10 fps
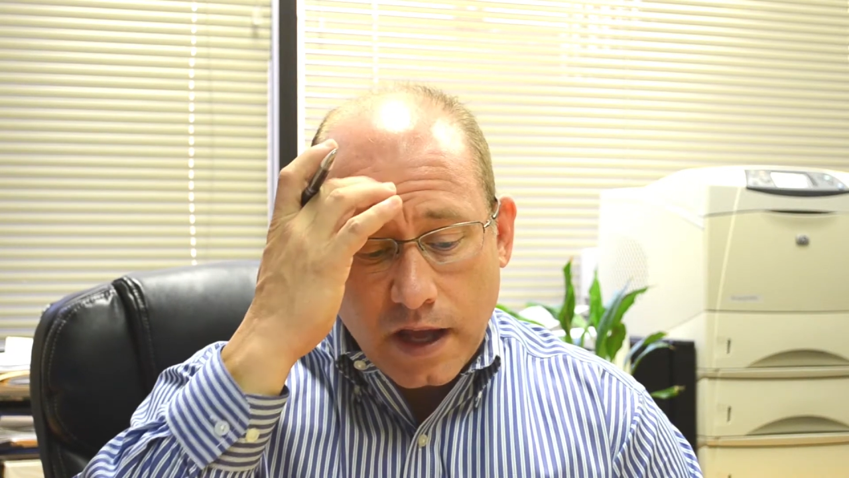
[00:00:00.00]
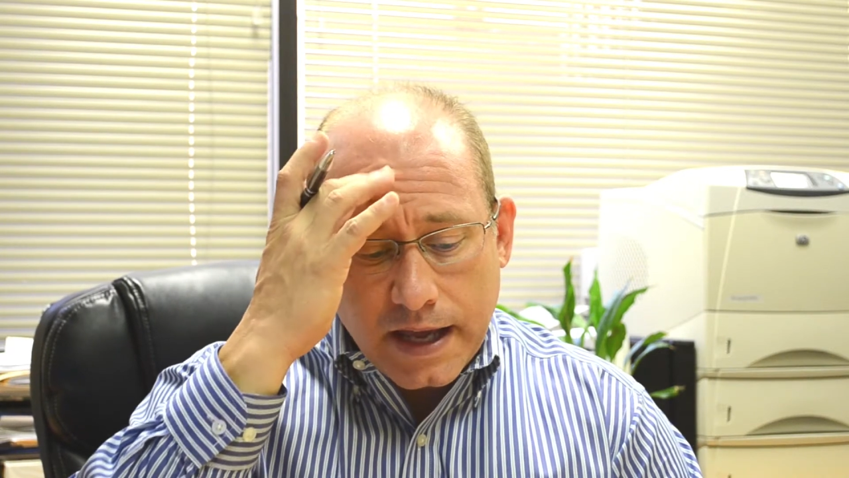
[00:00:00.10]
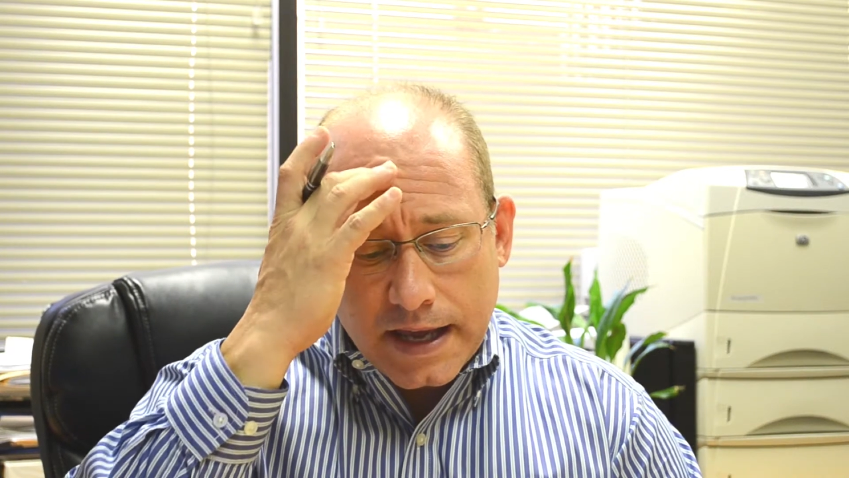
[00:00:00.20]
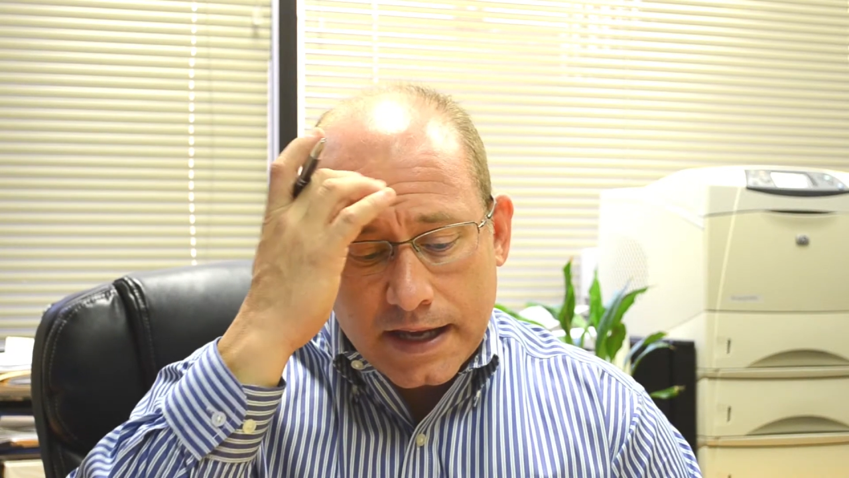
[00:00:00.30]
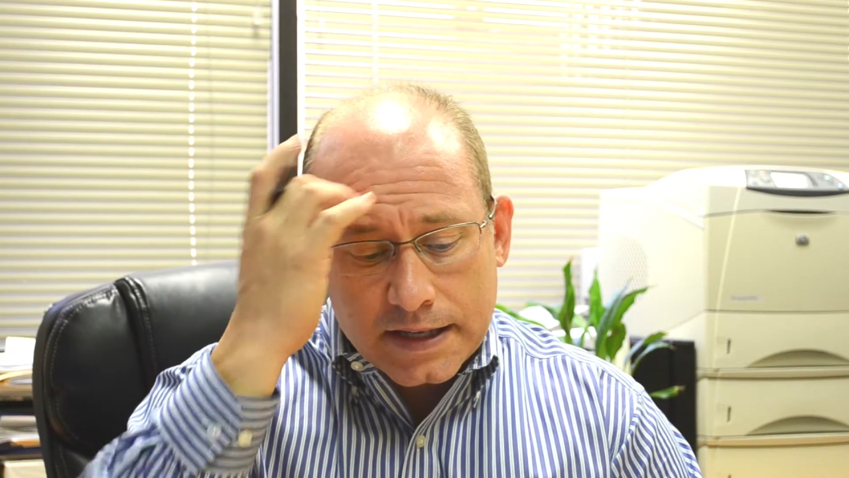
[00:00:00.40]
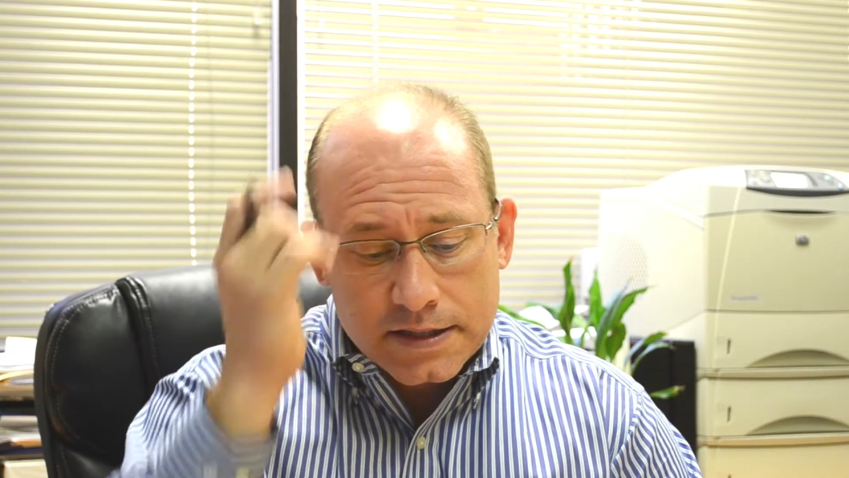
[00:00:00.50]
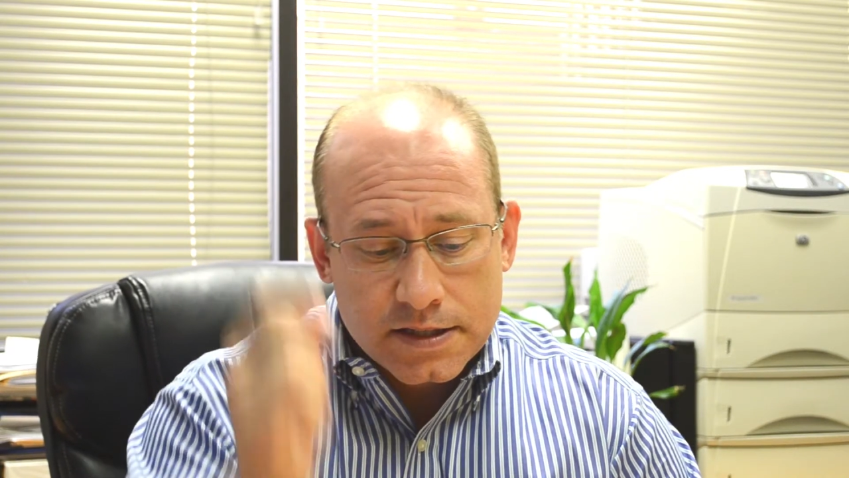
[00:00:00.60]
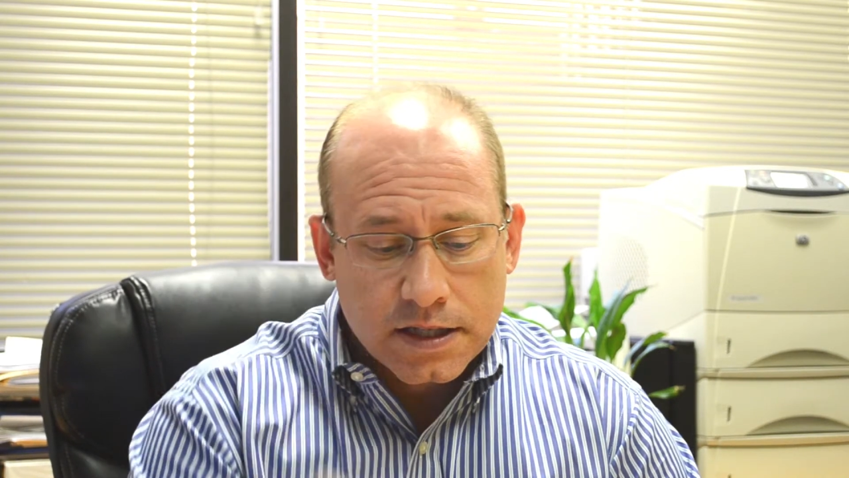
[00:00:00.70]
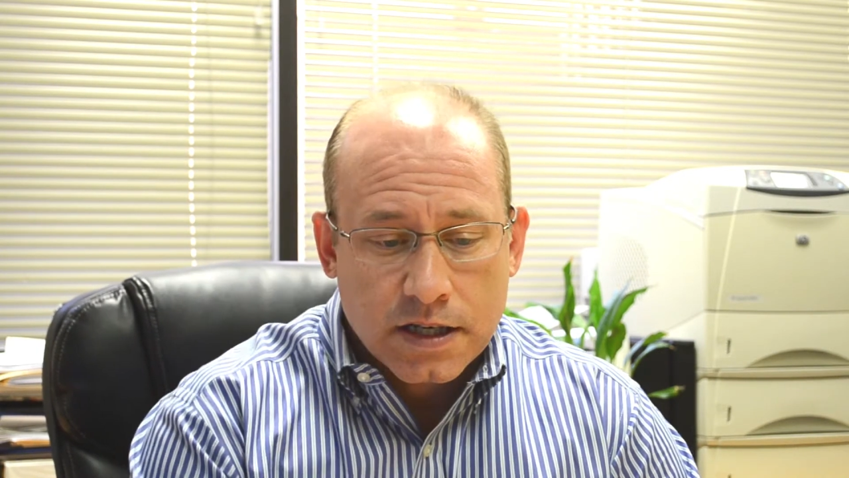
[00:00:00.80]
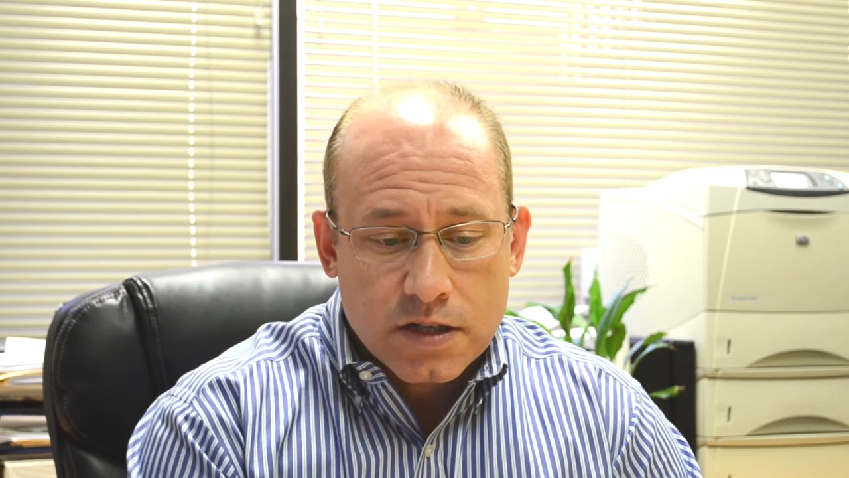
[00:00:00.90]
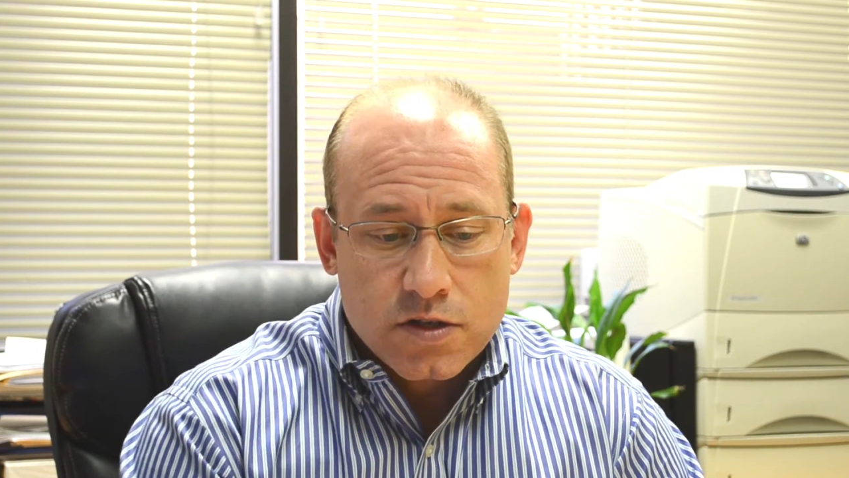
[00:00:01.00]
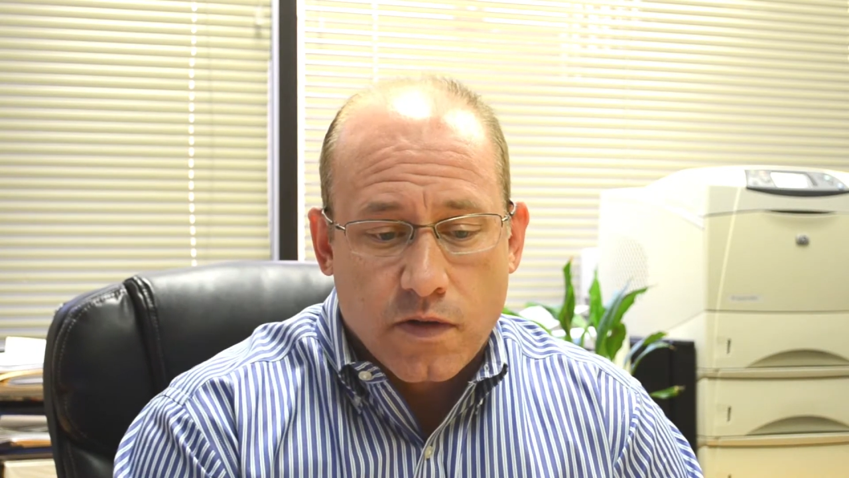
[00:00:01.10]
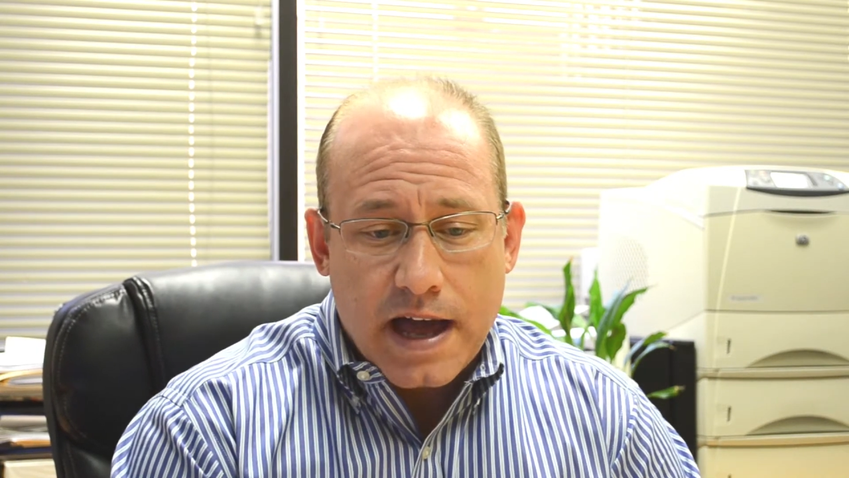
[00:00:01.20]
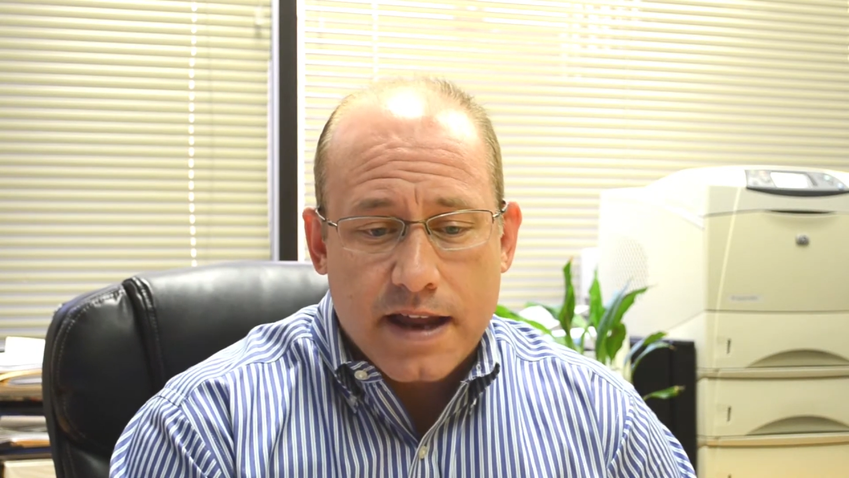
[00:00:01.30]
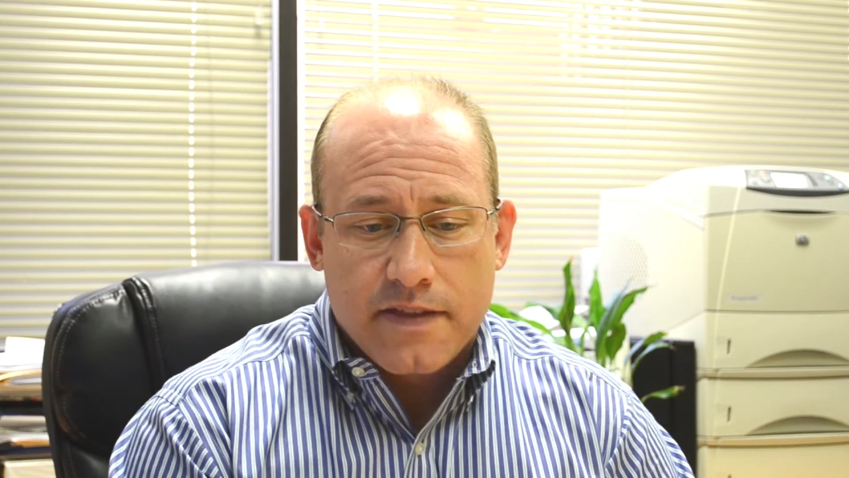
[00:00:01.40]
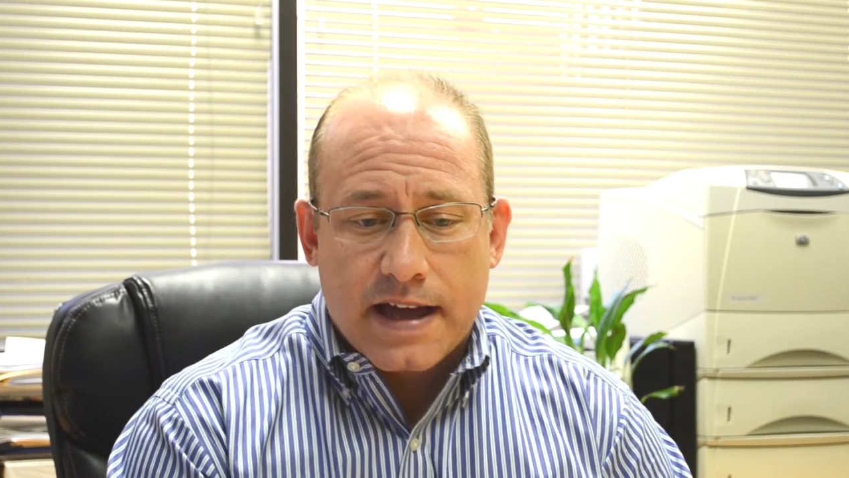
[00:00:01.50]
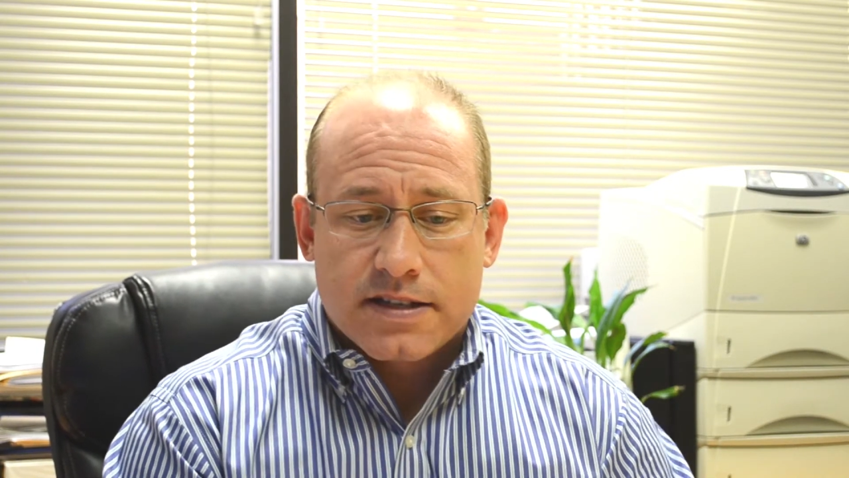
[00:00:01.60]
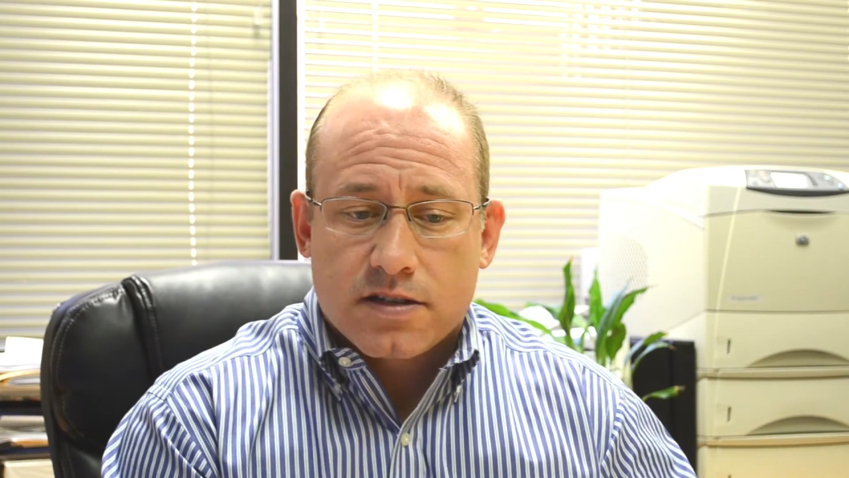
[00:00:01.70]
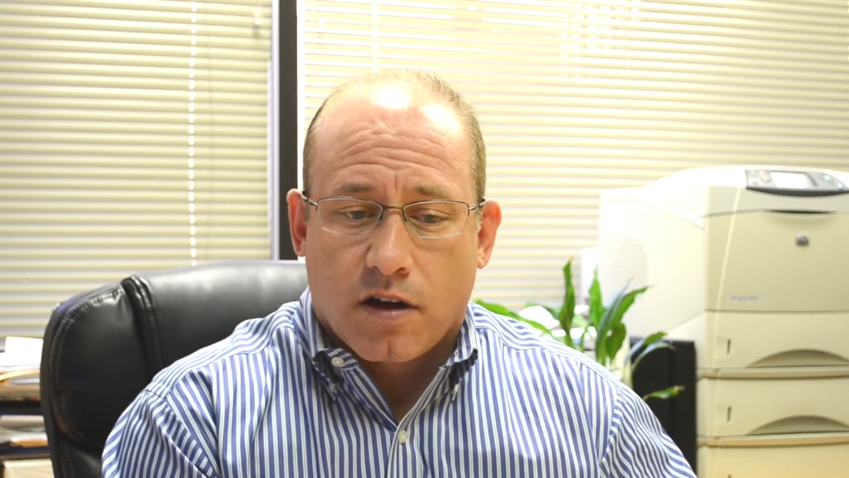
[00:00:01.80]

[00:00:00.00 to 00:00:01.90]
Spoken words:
And so that's